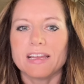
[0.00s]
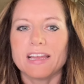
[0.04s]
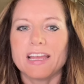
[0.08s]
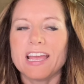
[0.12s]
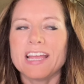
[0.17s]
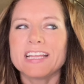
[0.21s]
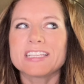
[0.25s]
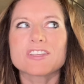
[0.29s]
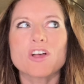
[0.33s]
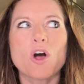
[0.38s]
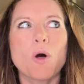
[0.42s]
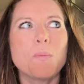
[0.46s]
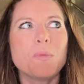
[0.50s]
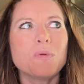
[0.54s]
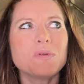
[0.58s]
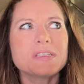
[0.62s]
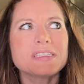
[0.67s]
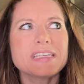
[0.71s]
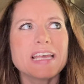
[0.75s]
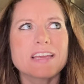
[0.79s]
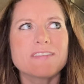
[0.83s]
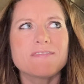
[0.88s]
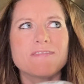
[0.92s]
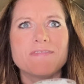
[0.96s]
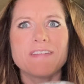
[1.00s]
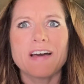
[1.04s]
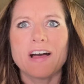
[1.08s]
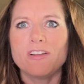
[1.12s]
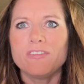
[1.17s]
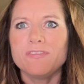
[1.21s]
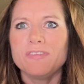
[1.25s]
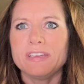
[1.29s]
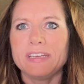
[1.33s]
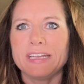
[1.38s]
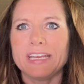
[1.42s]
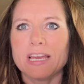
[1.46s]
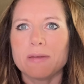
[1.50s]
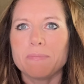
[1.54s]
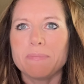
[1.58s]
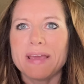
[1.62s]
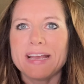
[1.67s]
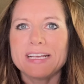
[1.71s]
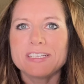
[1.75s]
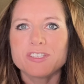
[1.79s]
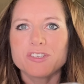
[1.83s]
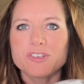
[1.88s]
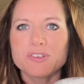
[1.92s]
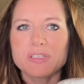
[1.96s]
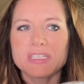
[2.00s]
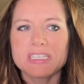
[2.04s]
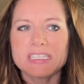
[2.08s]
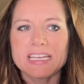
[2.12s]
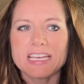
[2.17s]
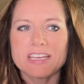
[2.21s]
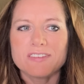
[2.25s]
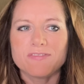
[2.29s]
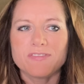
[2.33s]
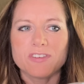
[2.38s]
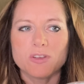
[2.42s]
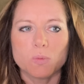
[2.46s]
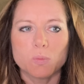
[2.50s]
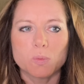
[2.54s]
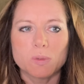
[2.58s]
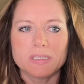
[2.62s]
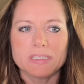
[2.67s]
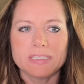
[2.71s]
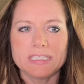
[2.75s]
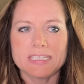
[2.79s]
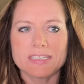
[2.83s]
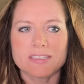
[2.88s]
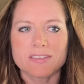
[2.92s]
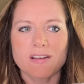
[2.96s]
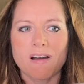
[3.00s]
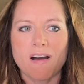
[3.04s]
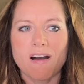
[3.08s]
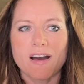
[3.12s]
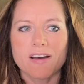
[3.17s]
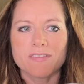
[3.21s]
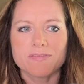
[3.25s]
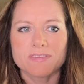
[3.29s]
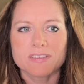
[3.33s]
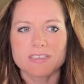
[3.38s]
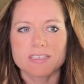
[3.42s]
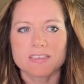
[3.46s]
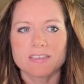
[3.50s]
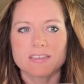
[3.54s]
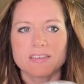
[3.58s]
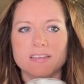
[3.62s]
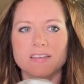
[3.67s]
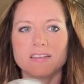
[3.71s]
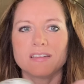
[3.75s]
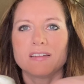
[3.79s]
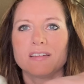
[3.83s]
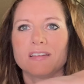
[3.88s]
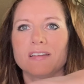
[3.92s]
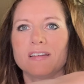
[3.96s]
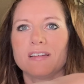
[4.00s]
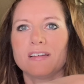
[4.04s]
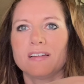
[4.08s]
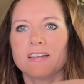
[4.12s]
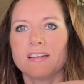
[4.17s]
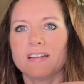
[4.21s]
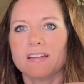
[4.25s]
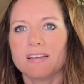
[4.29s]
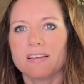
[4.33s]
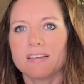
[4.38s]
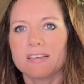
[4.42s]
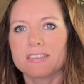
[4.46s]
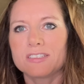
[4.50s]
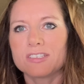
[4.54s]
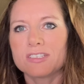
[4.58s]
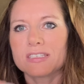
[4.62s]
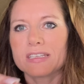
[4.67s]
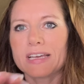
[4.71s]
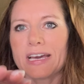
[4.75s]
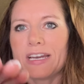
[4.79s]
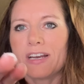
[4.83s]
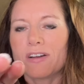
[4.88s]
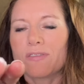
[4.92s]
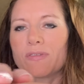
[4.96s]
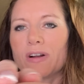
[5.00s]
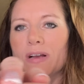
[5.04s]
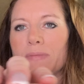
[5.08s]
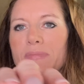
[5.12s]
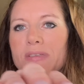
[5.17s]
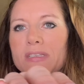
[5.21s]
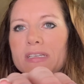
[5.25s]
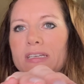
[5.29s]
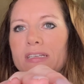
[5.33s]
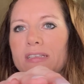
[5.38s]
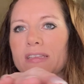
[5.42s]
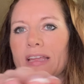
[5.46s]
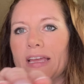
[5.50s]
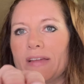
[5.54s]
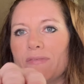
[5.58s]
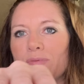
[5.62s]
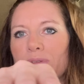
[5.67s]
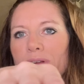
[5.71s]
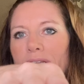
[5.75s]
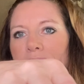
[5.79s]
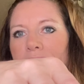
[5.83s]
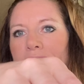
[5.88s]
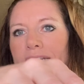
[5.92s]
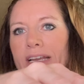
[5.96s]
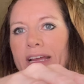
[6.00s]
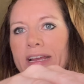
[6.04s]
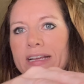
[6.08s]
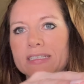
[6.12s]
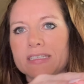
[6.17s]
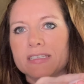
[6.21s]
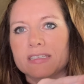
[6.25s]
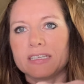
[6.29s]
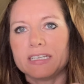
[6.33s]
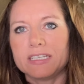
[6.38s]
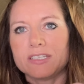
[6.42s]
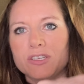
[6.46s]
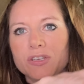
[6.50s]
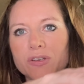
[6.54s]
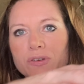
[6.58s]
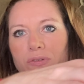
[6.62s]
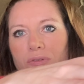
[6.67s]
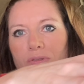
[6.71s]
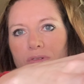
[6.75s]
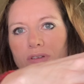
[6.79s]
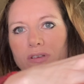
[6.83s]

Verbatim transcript: it's almost like velvety. It makes your skin feel really soft. Just kind of rubs in really nicely too.